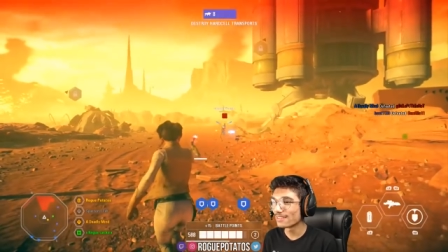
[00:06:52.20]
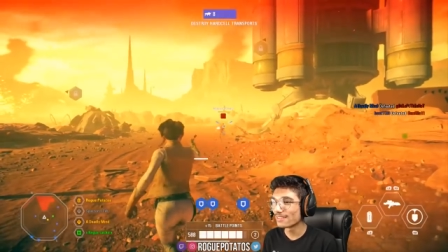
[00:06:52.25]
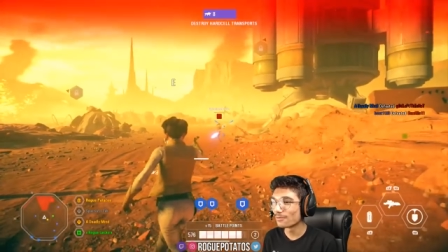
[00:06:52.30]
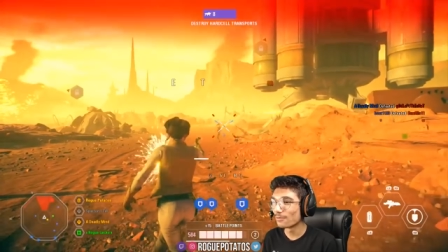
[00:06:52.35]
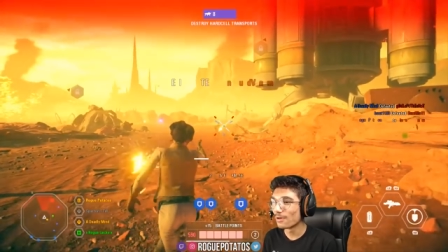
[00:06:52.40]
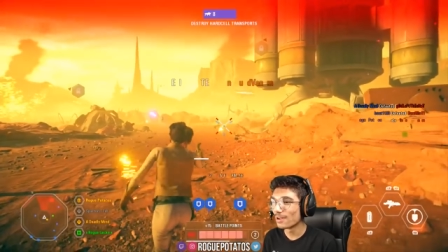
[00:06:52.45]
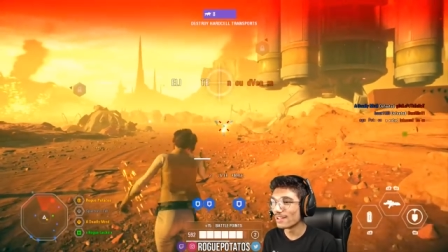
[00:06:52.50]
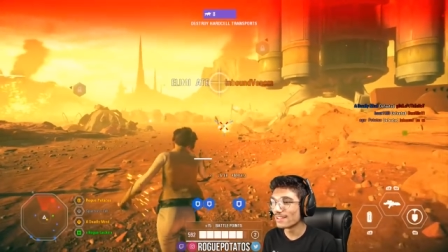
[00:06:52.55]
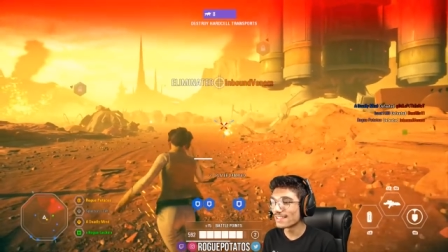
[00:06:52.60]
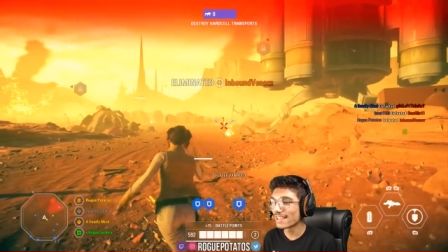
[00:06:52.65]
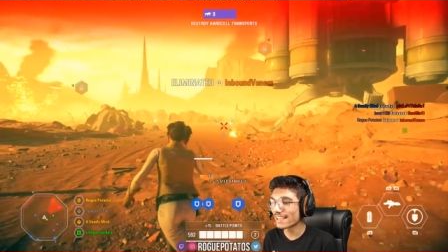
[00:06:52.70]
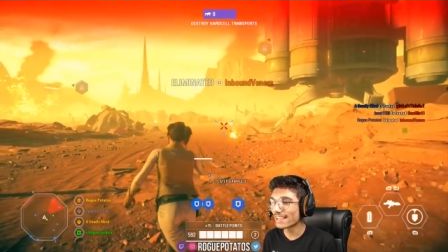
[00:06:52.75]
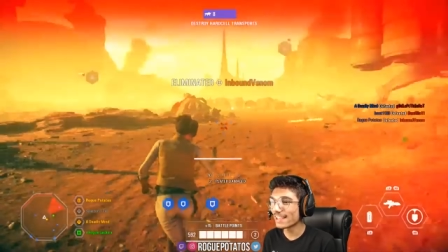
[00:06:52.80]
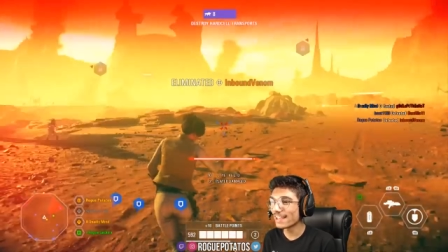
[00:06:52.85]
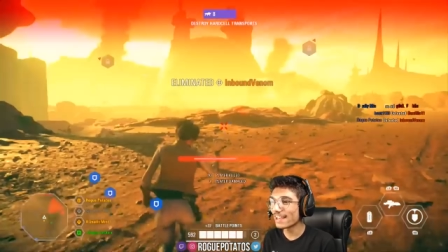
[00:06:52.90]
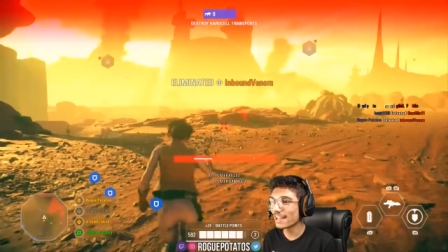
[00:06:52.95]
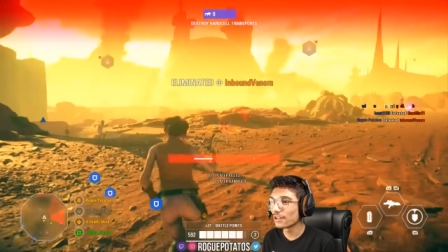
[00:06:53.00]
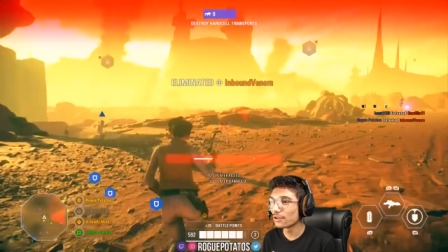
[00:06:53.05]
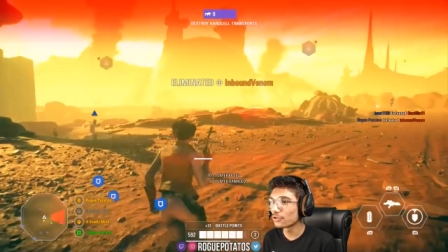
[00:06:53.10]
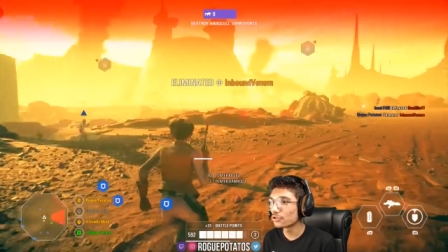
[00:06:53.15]
1 second,
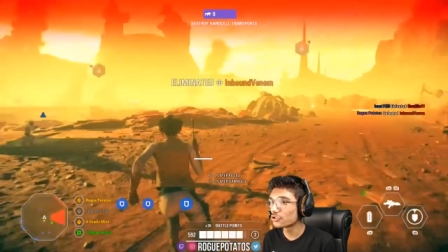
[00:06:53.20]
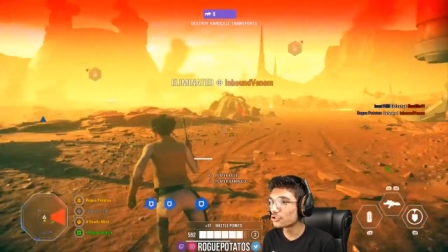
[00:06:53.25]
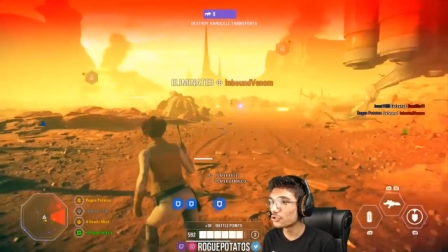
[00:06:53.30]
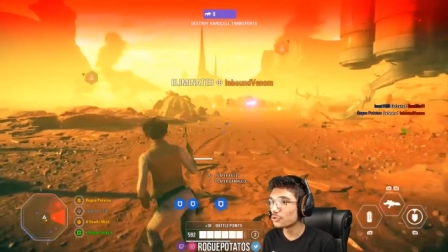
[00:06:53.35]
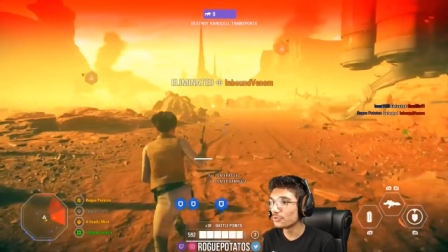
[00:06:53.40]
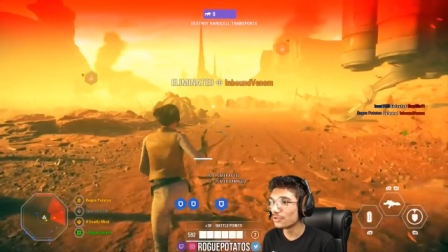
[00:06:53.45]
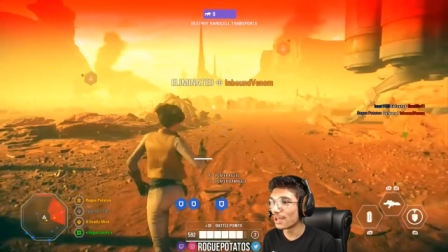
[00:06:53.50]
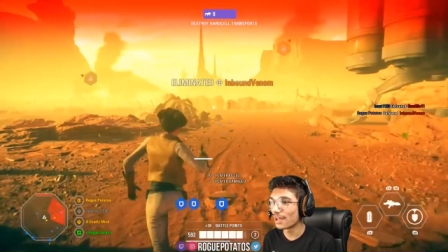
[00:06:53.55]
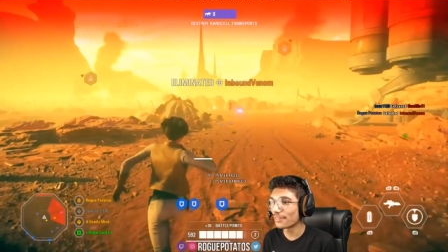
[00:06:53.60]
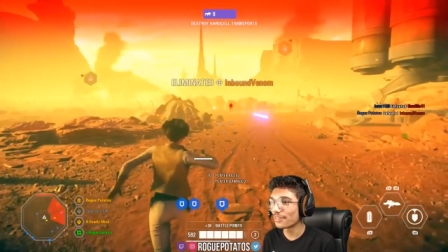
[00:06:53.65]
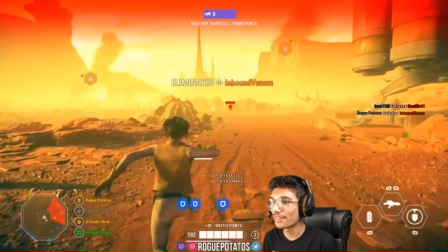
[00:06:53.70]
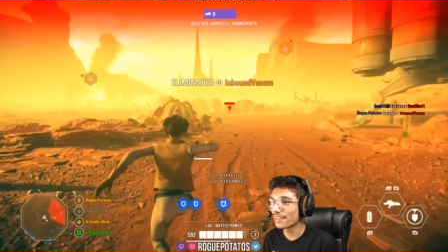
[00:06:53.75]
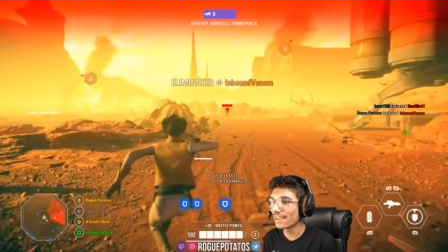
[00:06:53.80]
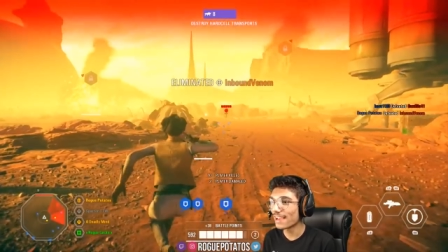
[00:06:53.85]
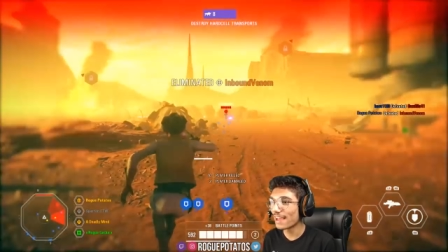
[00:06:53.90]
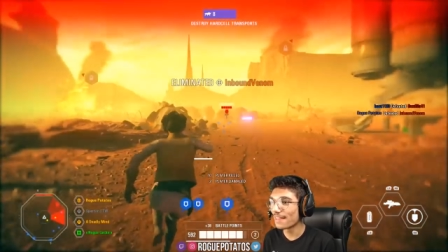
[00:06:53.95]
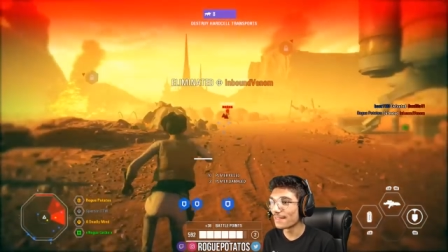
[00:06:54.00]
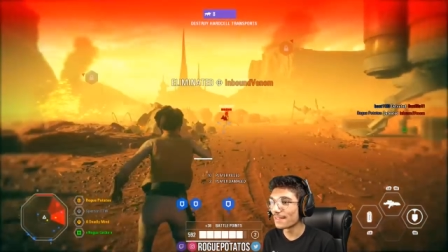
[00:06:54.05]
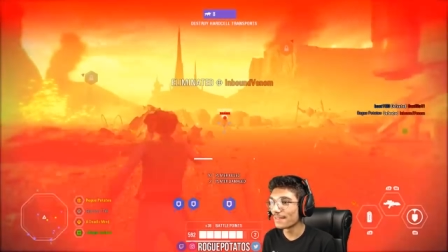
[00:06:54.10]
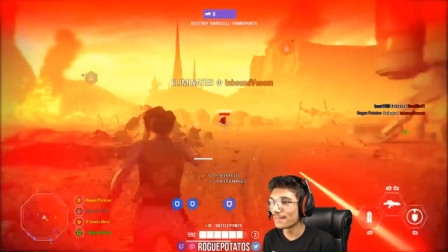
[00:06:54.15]
it'll shoot nothing, and
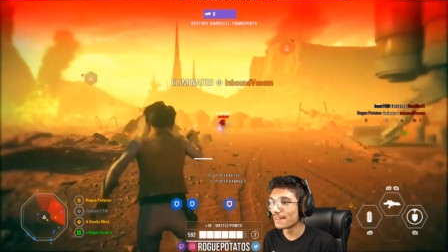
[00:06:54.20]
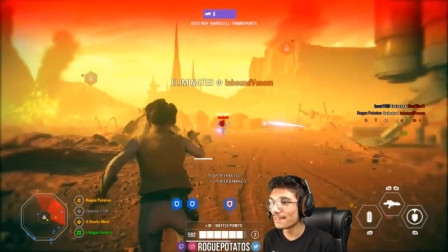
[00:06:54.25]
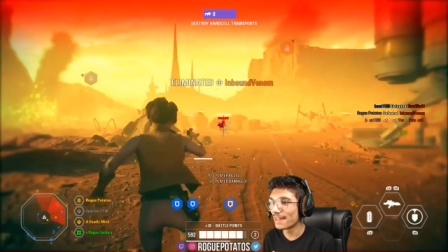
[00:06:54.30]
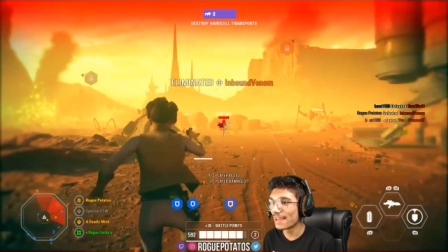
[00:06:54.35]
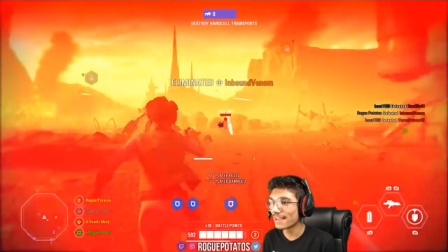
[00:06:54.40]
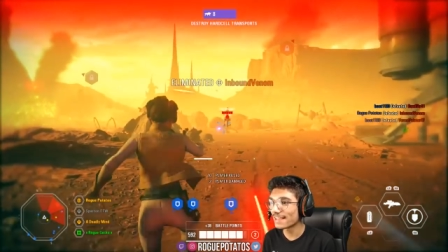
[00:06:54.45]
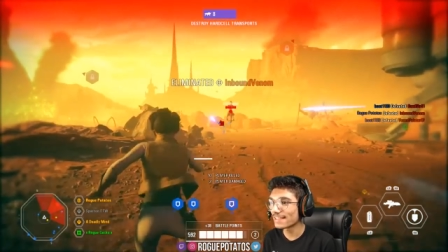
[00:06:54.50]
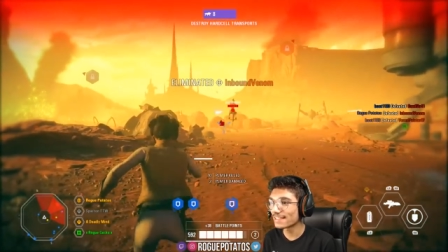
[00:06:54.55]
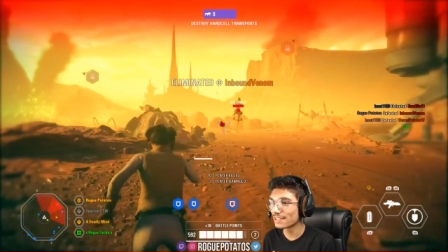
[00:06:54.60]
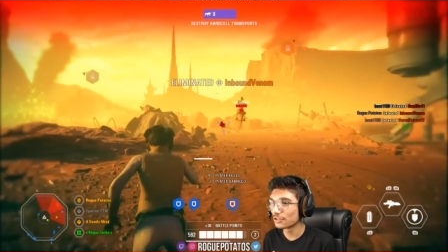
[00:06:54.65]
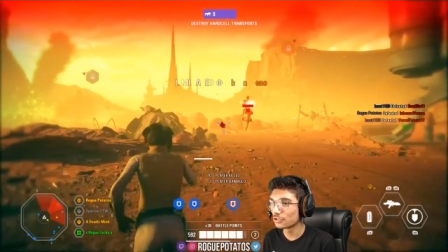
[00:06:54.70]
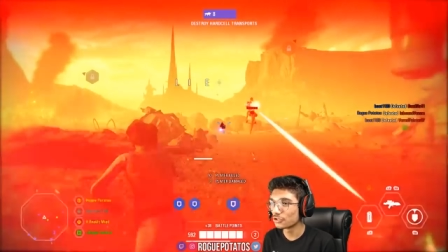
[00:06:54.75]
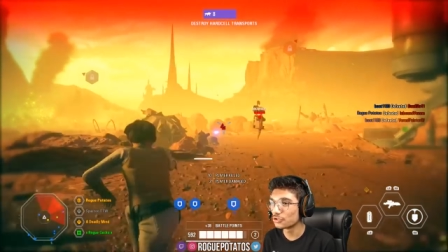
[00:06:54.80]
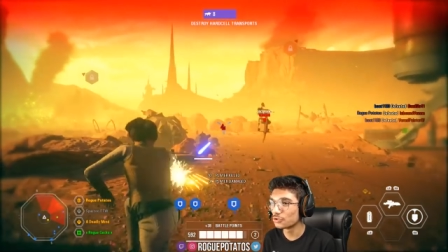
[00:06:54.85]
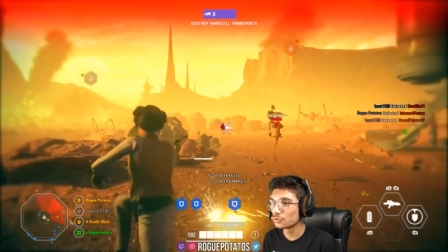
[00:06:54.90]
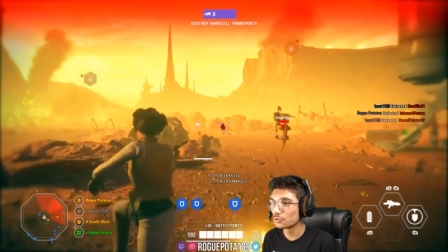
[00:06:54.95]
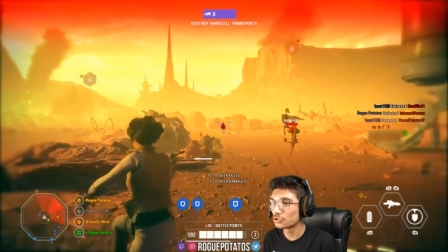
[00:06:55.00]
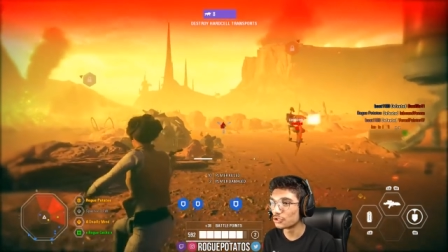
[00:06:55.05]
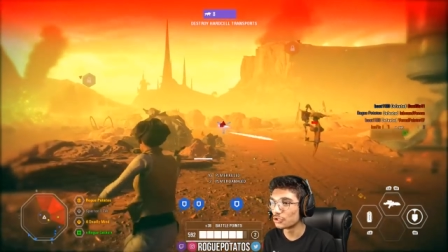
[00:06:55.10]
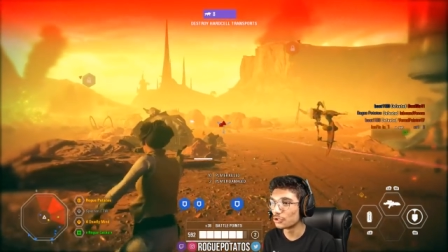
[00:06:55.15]
then the next, it'll shoot
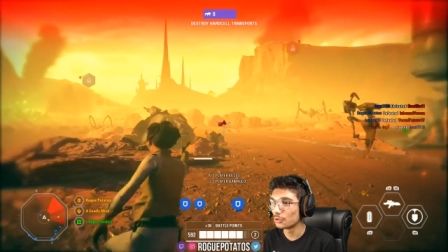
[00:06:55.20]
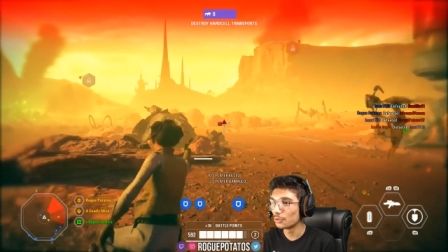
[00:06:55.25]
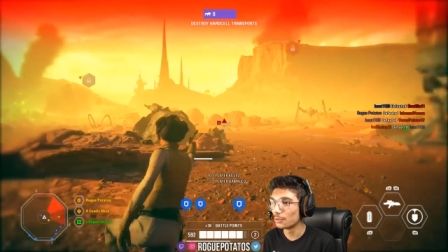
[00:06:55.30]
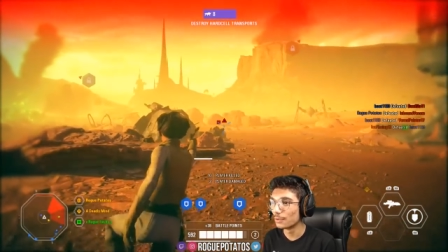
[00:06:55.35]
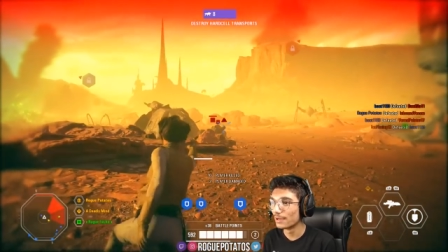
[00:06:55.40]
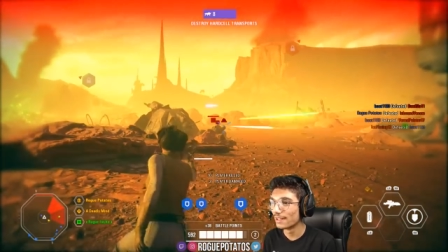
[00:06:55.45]
two.